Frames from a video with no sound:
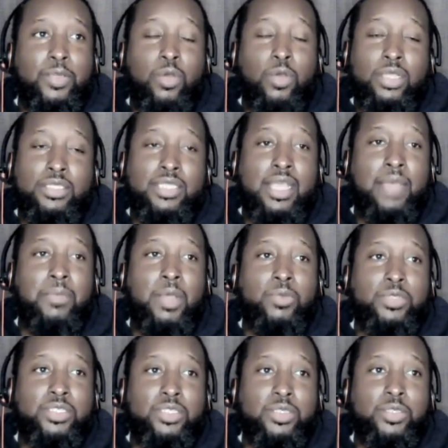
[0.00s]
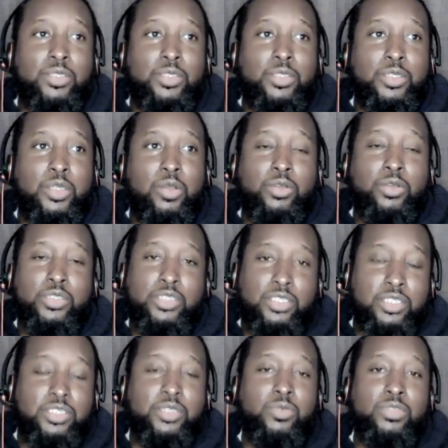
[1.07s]
one time I was, you know, her
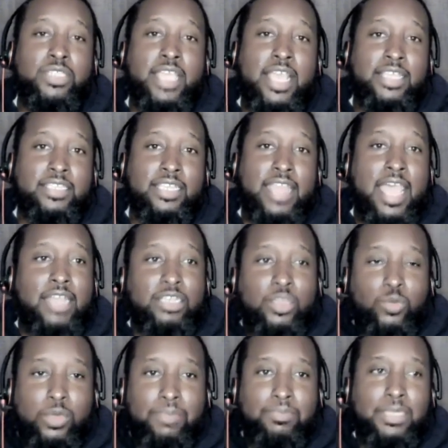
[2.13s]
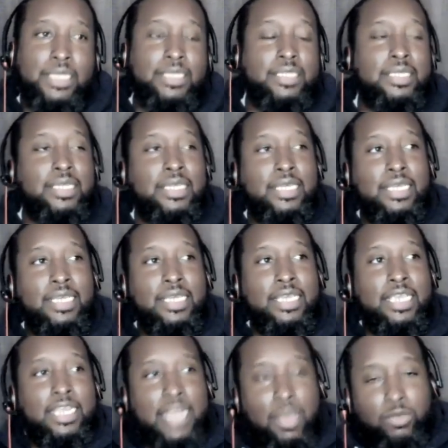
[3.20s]
sister was asking, how did we meet?
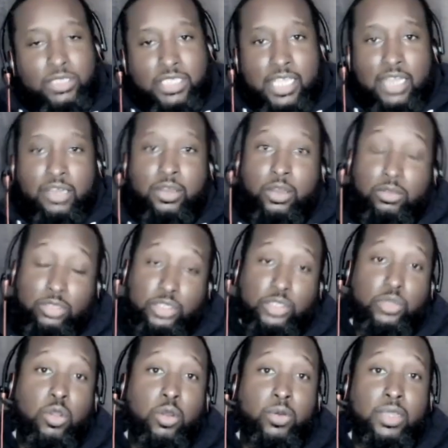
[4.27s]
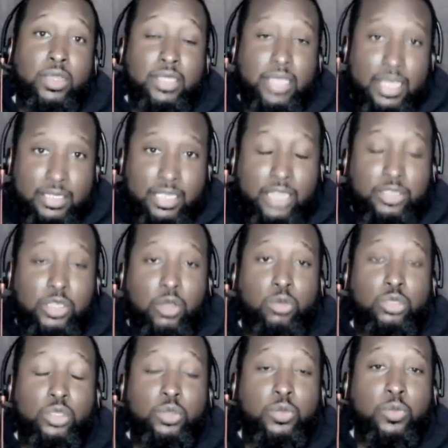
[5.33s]
And I was telling her the story, as I
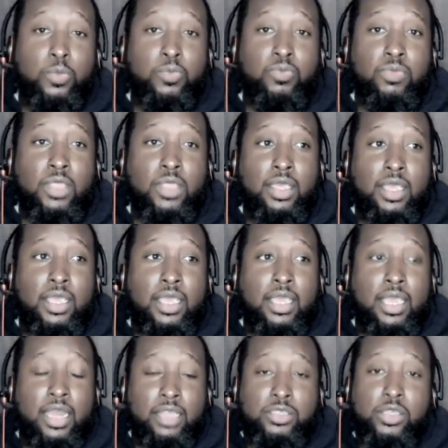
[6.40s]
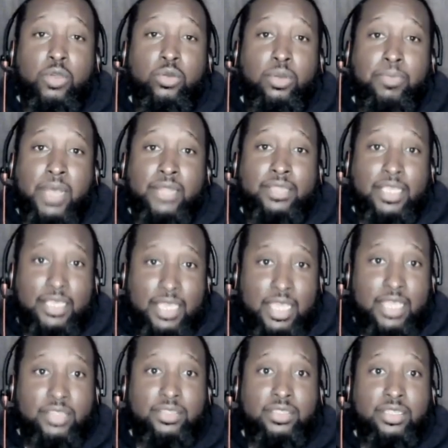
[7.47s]
told you. And I told her about the
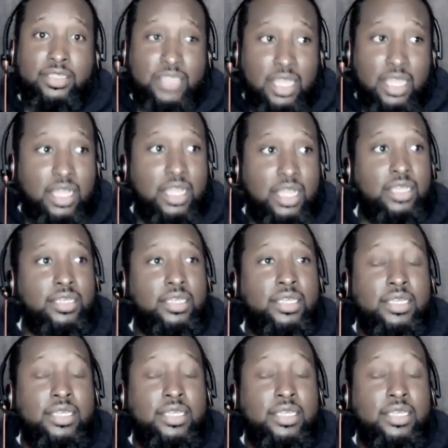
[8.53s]
kiss, the tongue.